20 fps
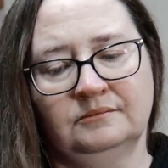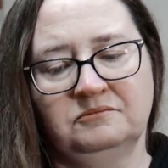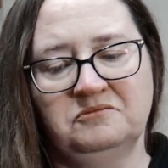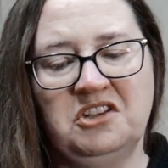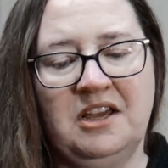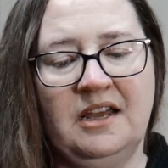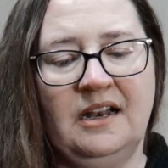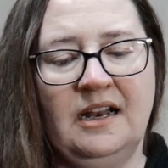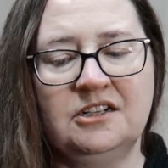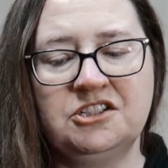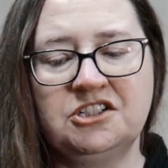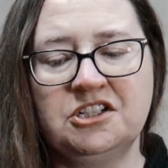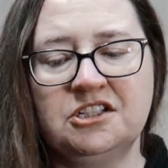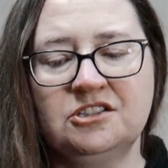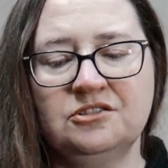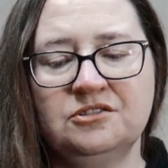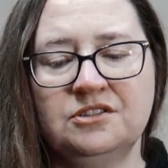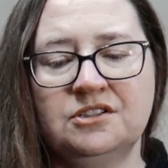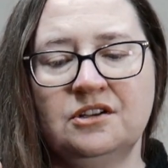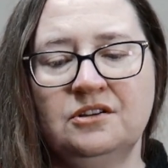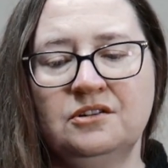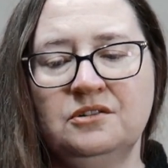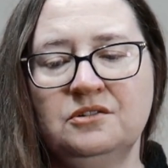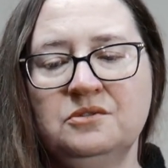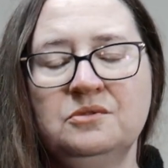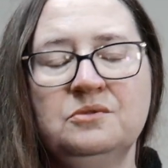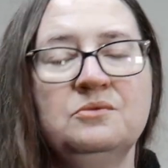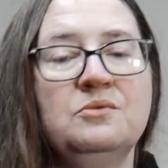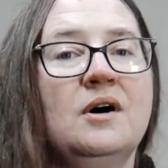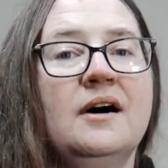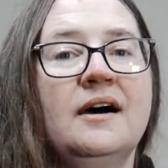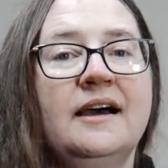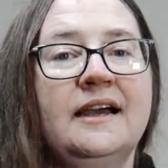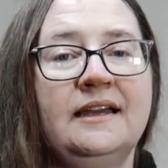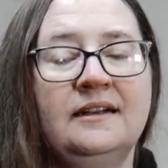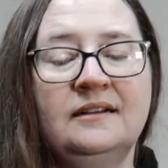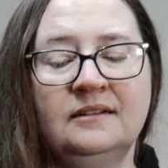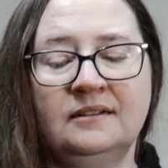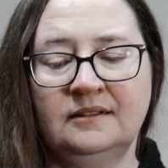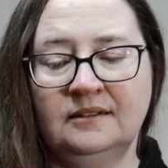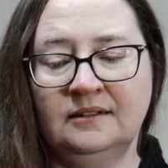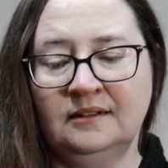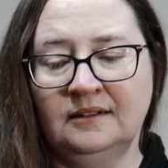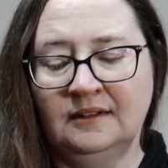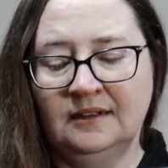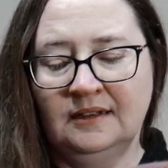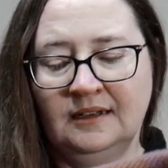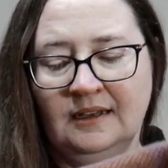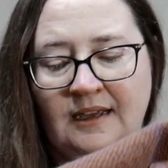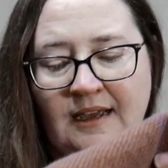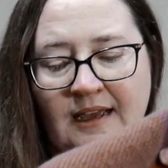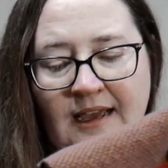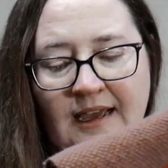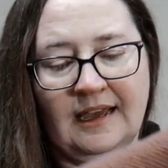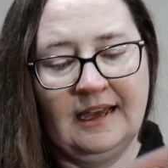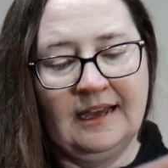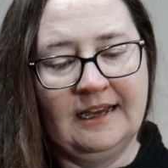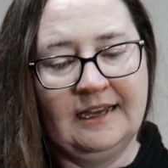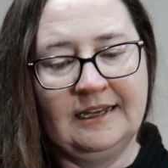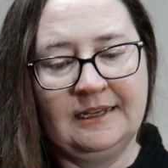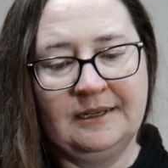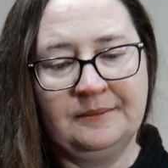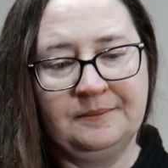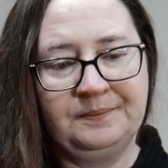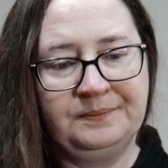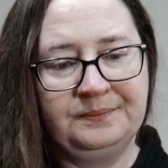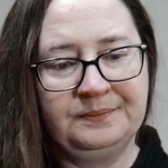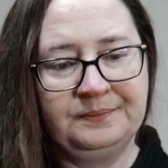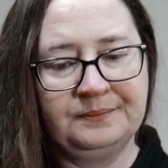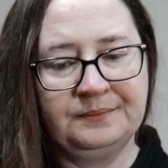10 inches or so wide. I